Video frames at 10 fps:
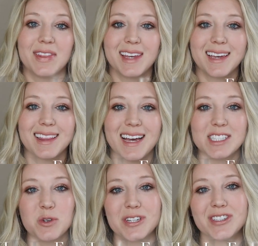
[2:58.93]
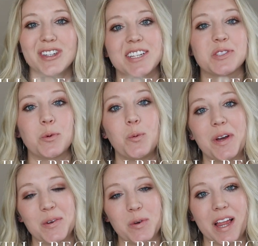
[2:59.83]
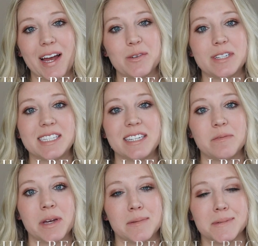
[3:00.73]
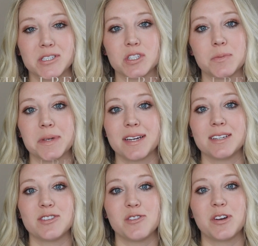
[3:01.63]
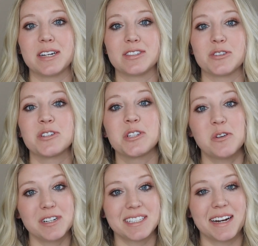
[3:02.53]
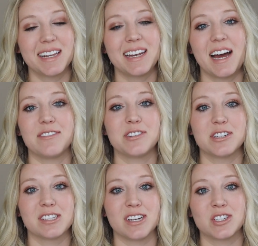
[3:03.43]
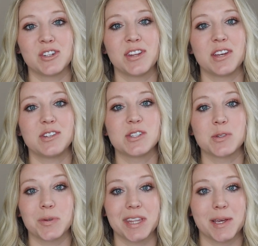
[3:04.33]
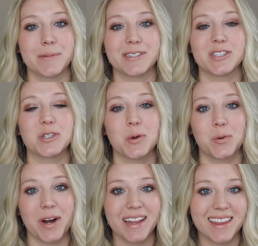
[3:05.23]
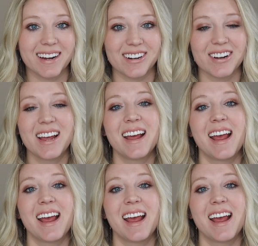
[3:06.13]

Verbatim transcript: The last question is when will I receive images because you guys are so excited after your session that you just want the images right there